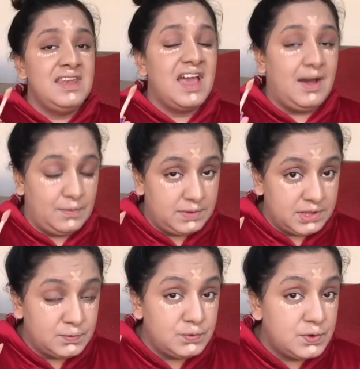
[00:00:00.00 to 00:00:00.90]
Now,
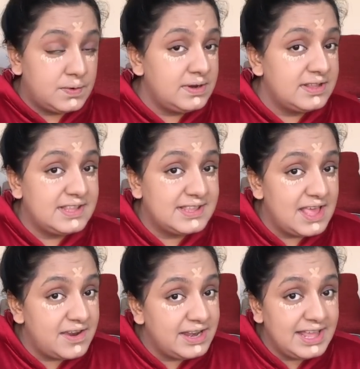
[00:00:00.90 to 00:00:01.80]
you don't
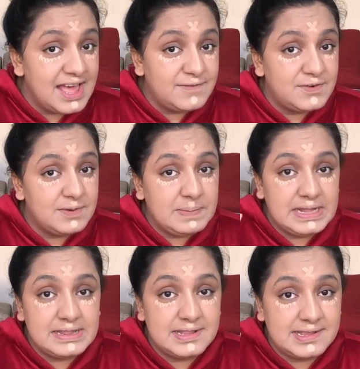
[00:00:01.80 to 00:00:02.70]
necessarily have to
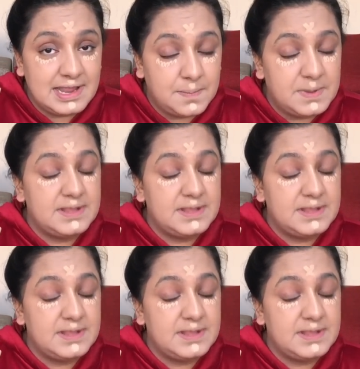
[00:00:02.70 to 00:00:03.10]
repeat this step.